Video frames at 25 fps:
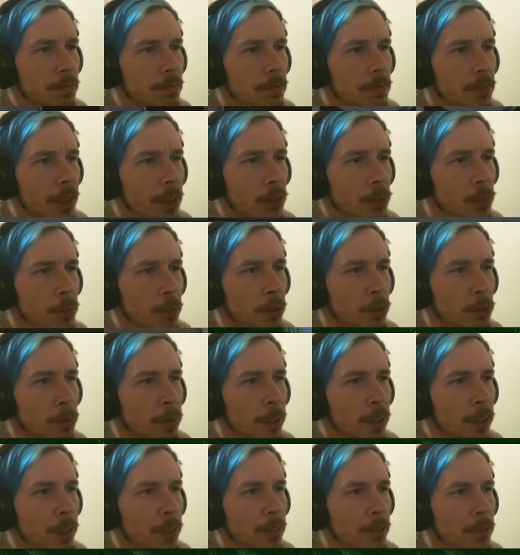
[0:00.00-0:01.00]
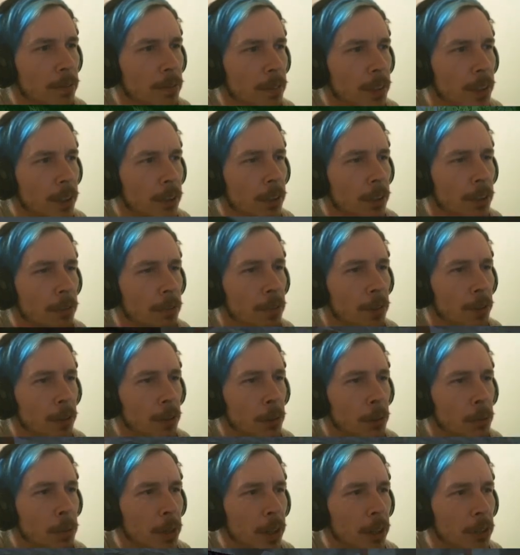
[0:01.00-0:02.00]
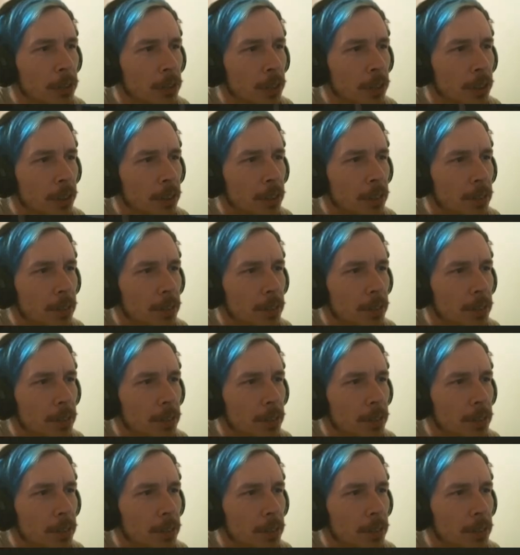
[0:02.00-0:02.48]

That's much better. I don't have floating box now.